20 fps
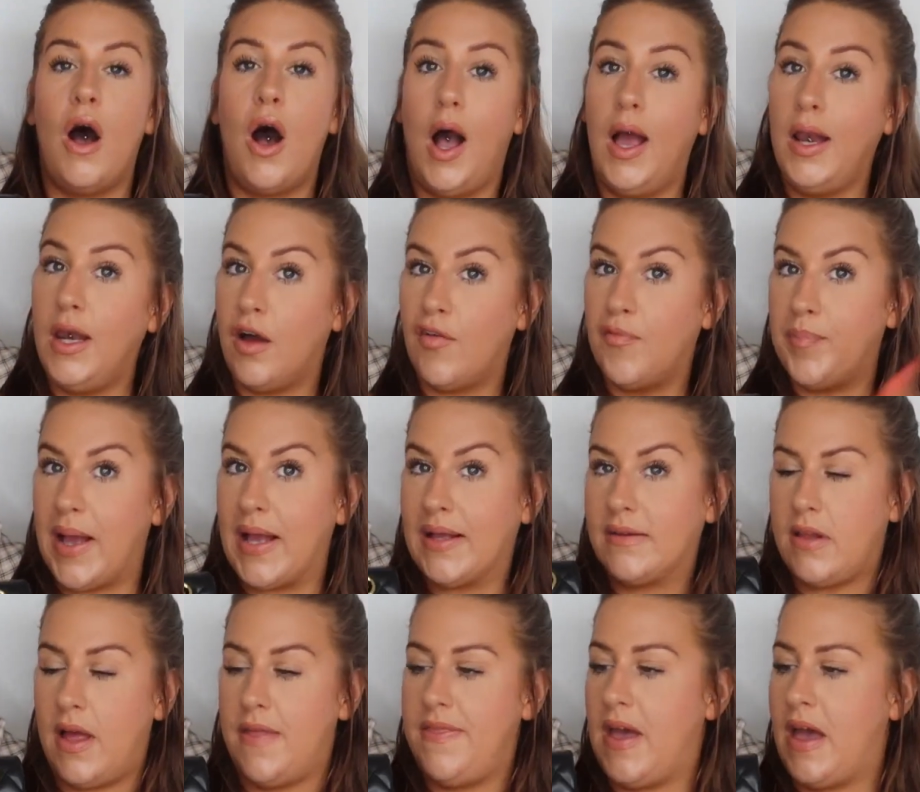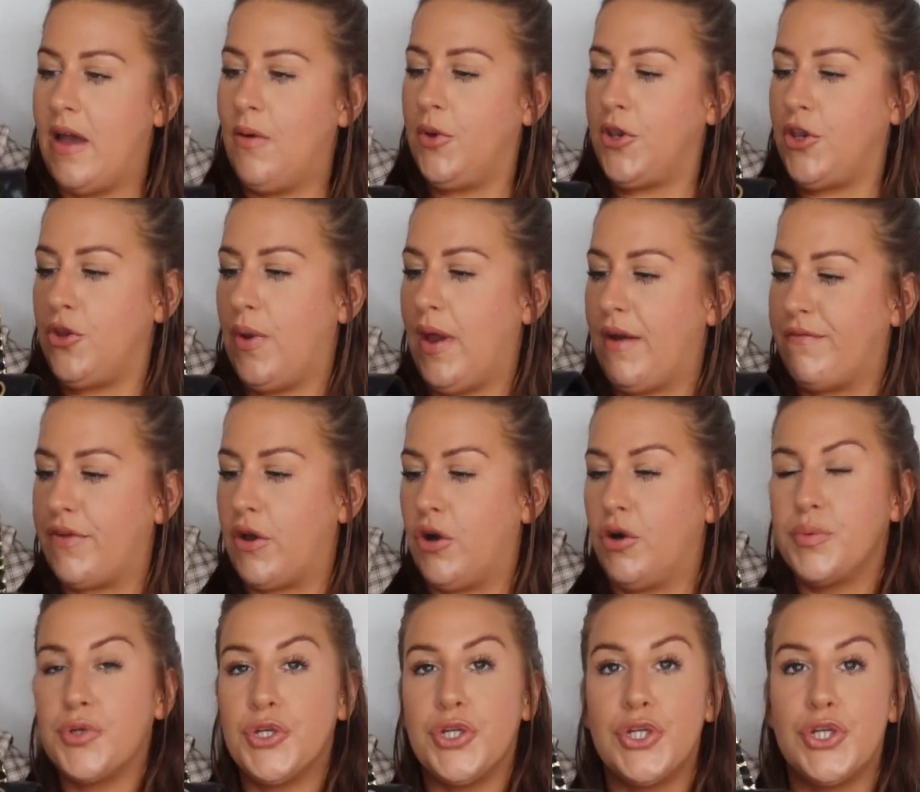I love bags like that when you have the
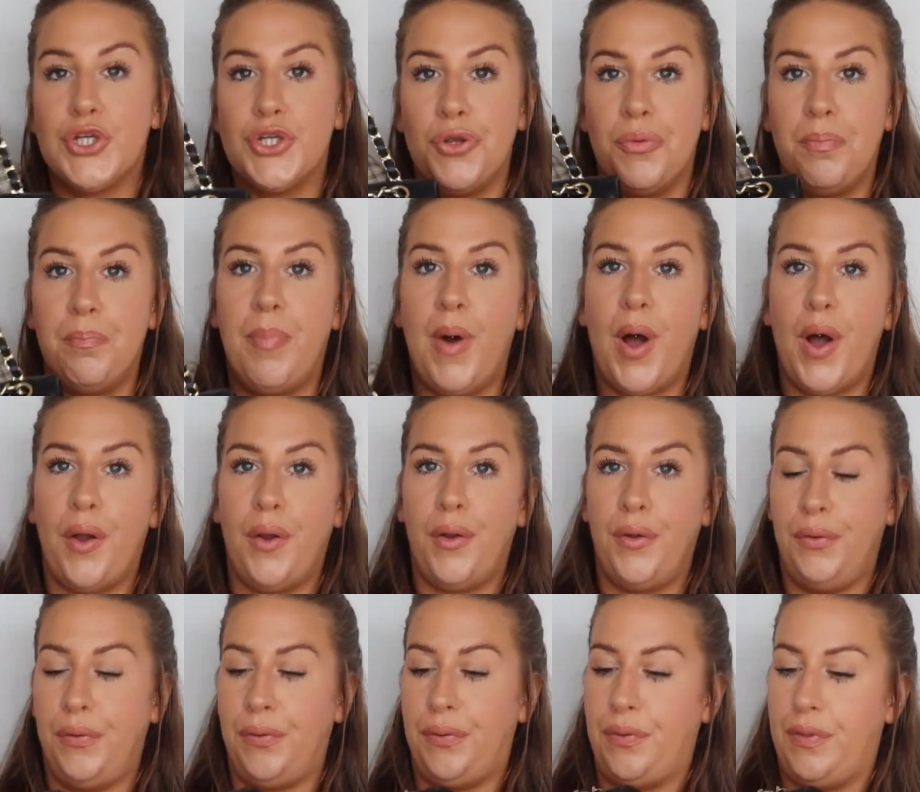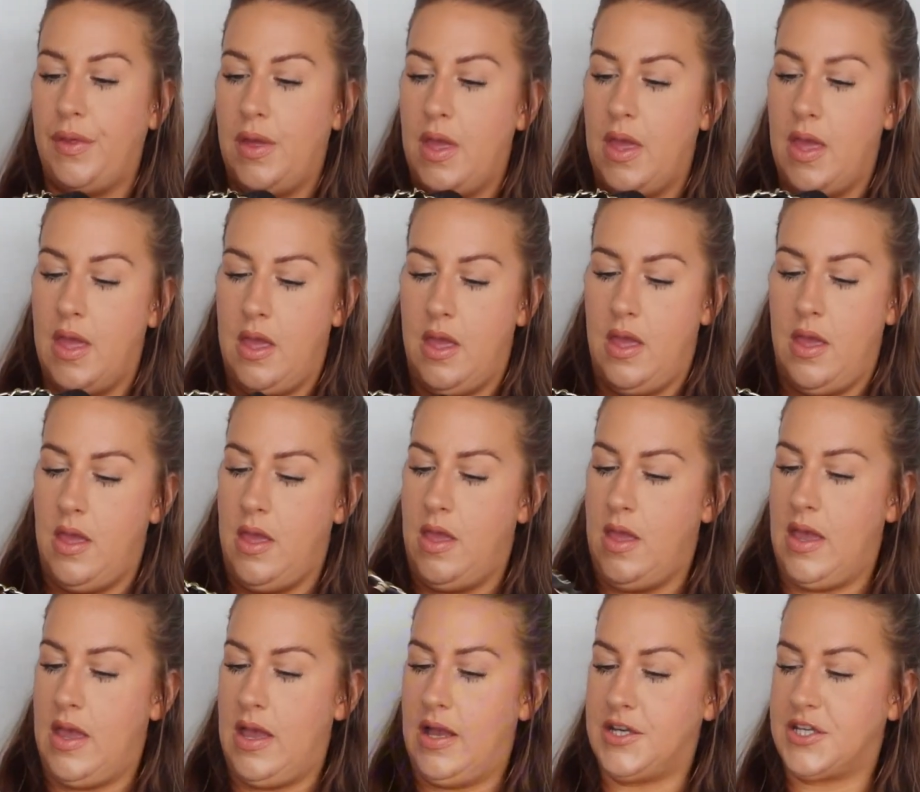option to do both.
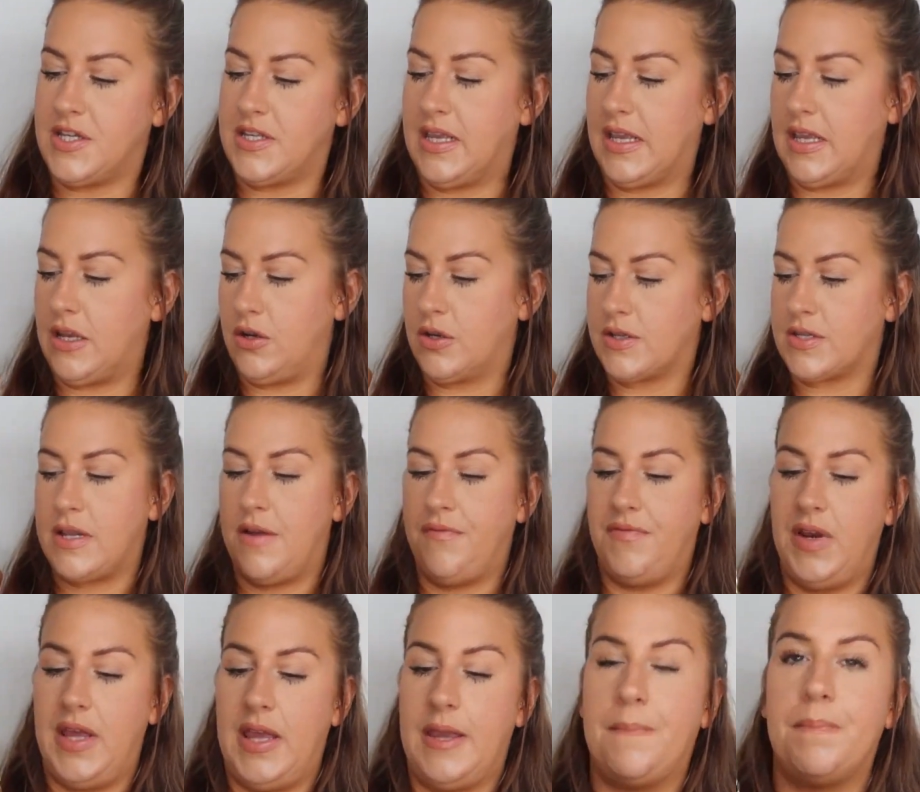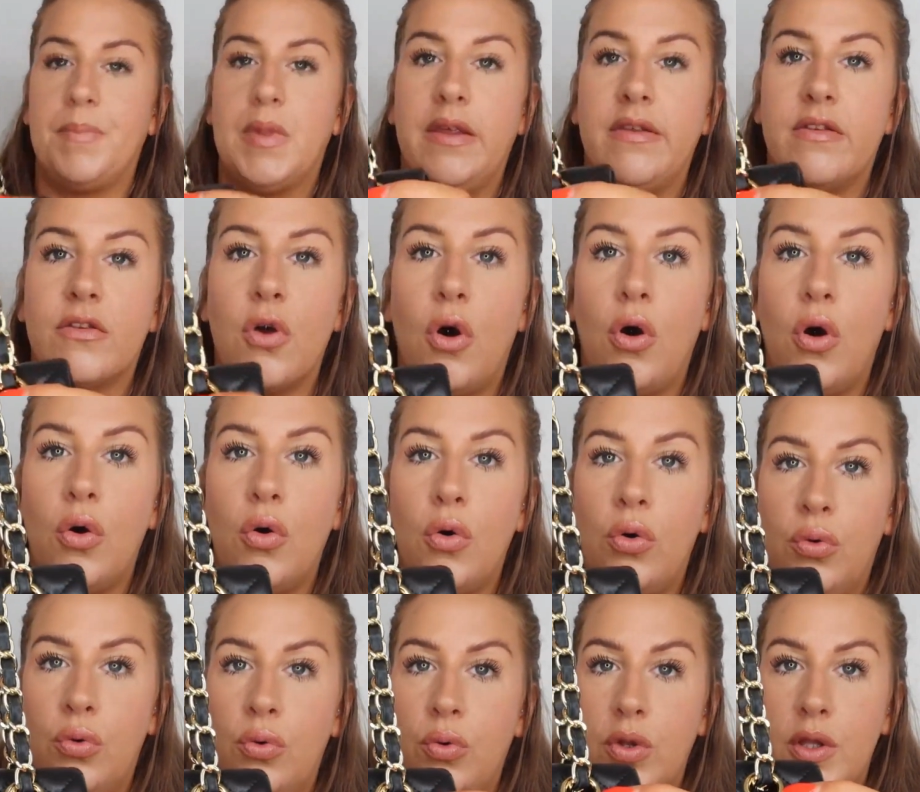I just think it looks lovely. It's got
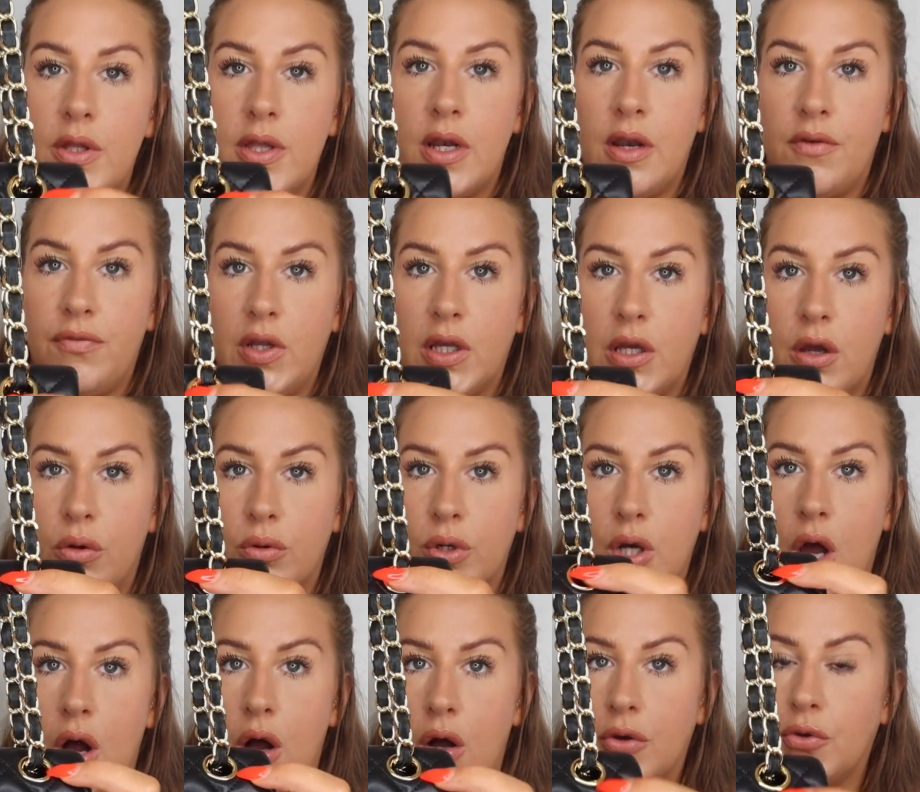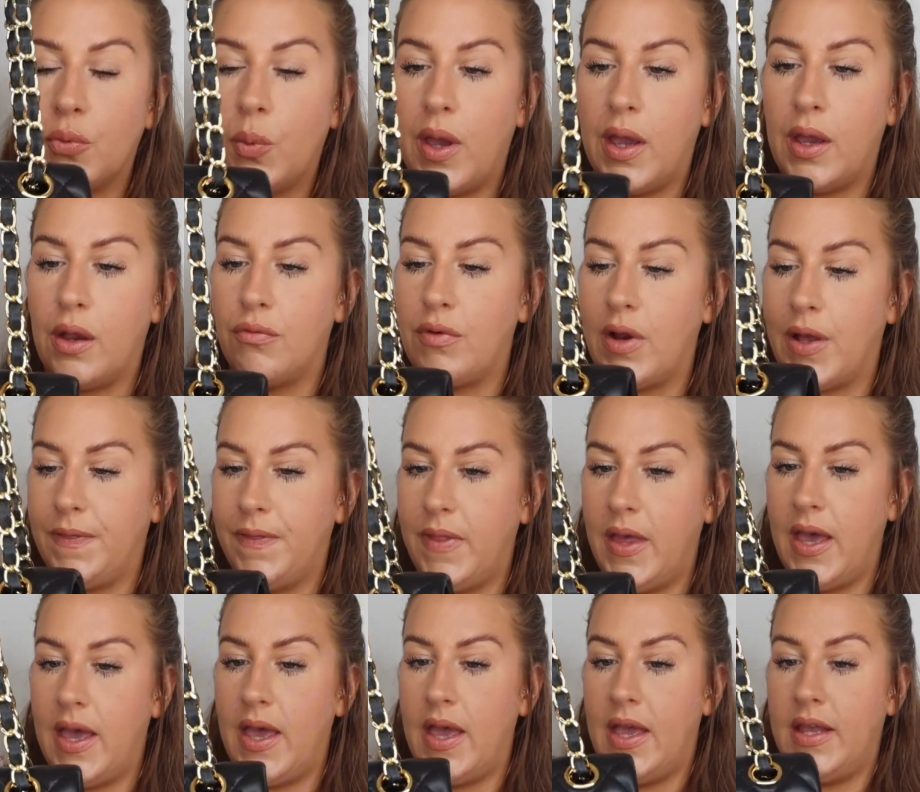all the lovely gold hardware around
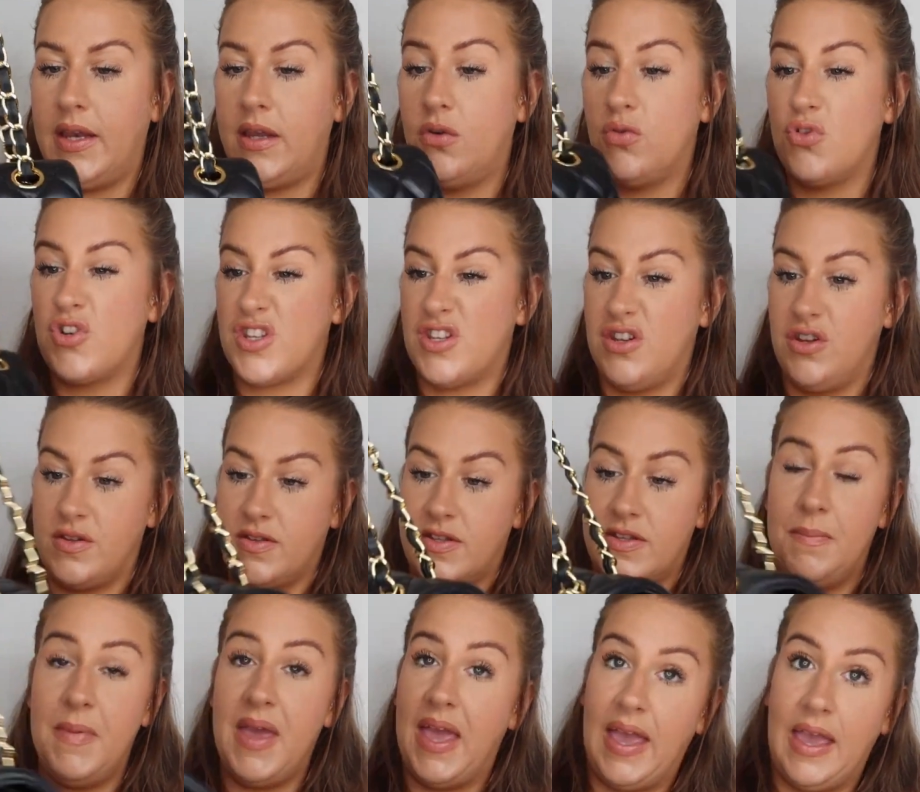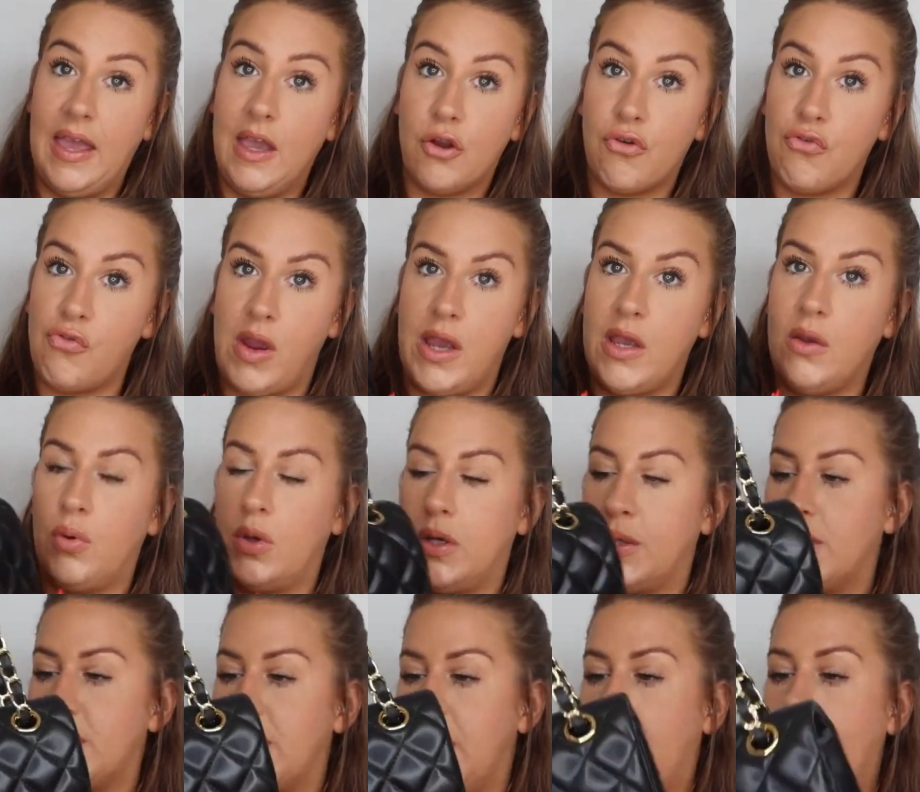there and it all just looks, to me, great
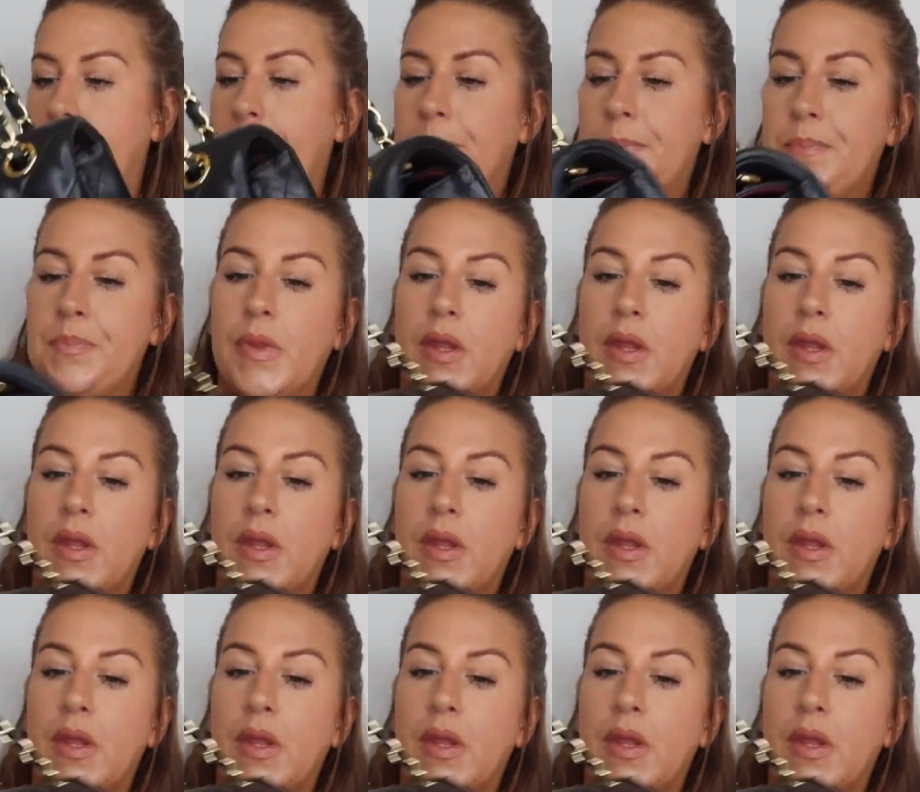quality.